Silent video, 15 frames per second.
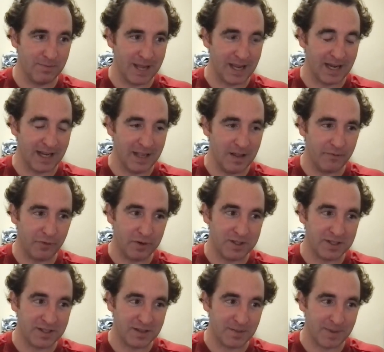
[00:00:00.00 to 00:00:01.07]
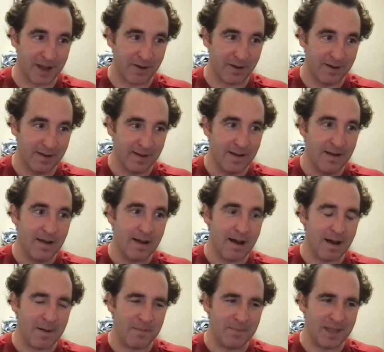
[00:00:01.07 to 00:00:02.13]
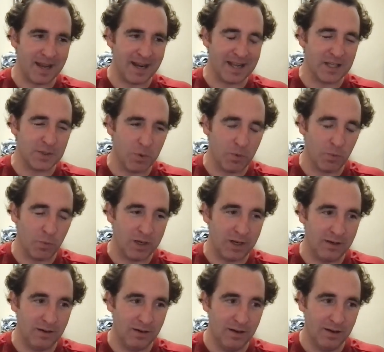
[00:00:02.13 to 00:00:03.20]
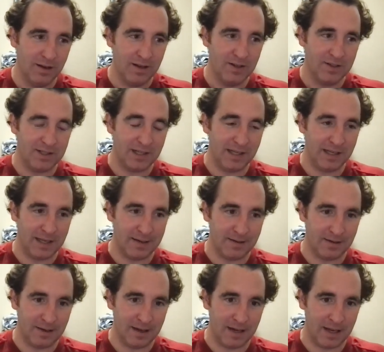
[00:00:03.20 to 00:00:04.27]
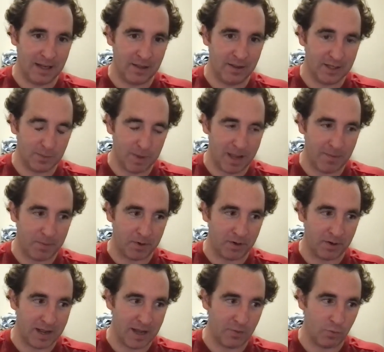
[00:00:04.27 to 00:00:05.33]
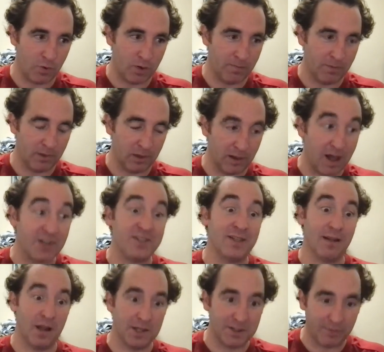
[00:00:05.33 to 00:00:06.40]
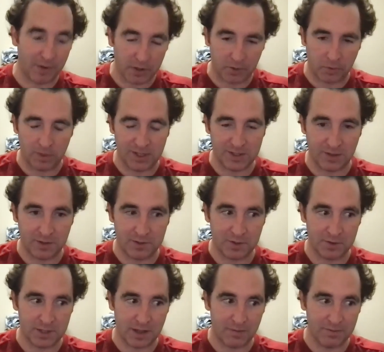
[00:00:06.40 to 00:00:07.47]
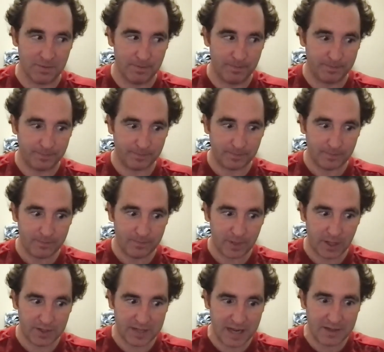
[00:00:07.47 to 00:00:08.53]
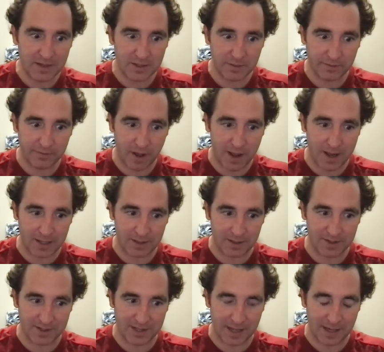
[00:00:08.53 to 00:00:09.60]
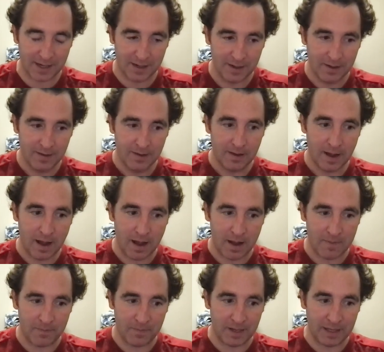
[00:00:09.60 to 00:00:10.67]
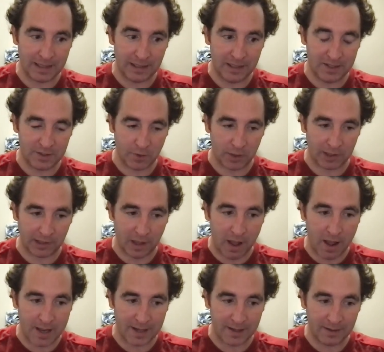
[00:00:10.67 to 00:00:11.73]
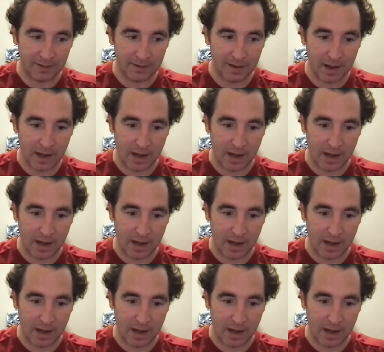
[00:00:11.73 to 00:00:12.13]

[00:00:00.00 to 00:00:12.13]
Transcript: make any inferences about. And I guess what we see in this paper, and what lots and lots of other researchers have tended to find, is that at least online,